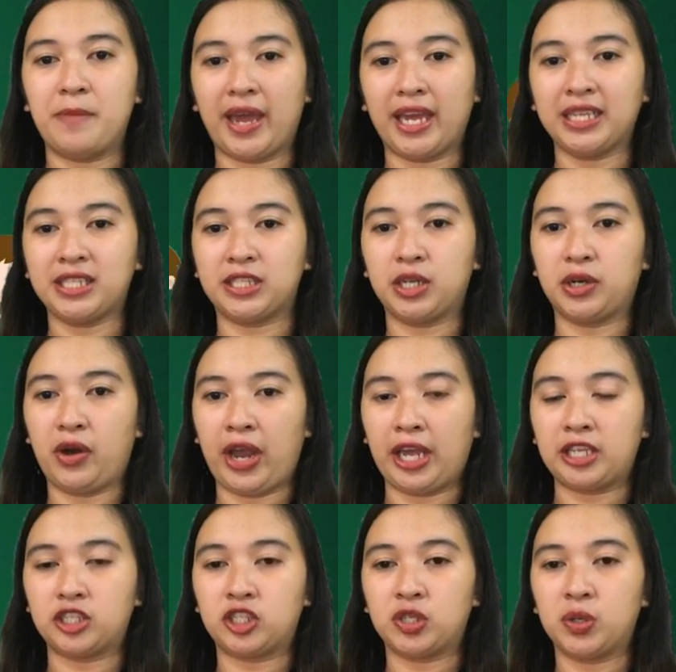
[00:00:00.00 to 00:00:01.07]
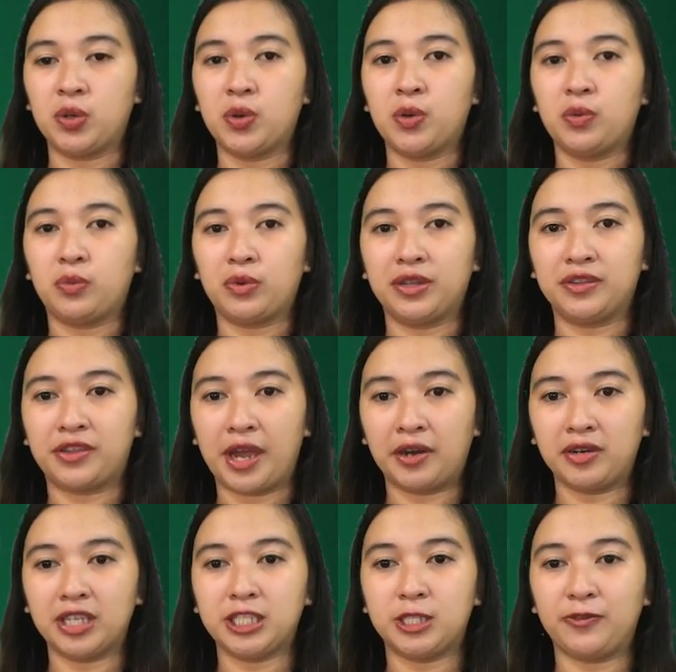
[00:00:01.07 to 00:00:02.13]
May is the range. When
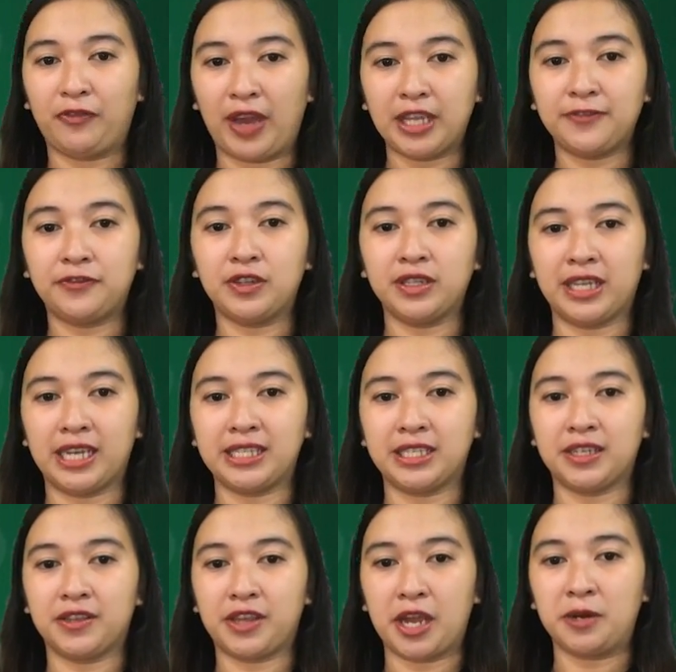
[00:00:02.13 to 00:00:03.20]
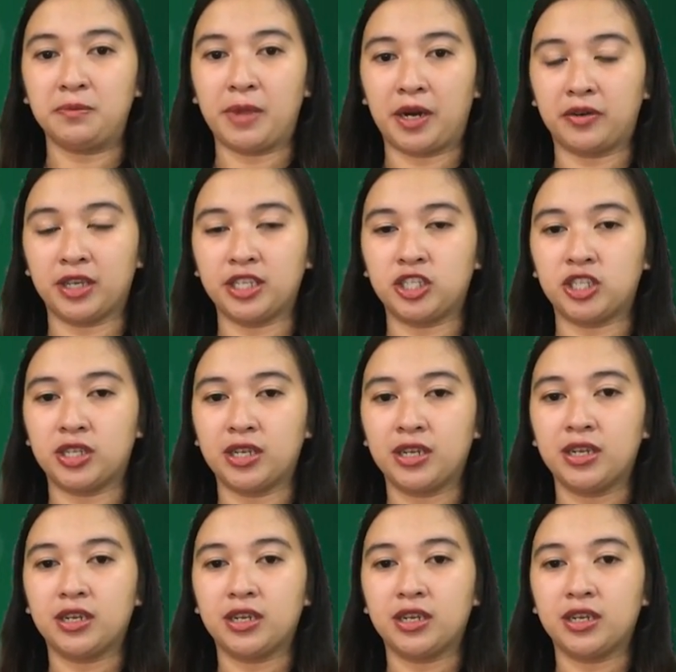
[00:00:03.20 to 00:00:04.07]
there is faithfulness in their marriage,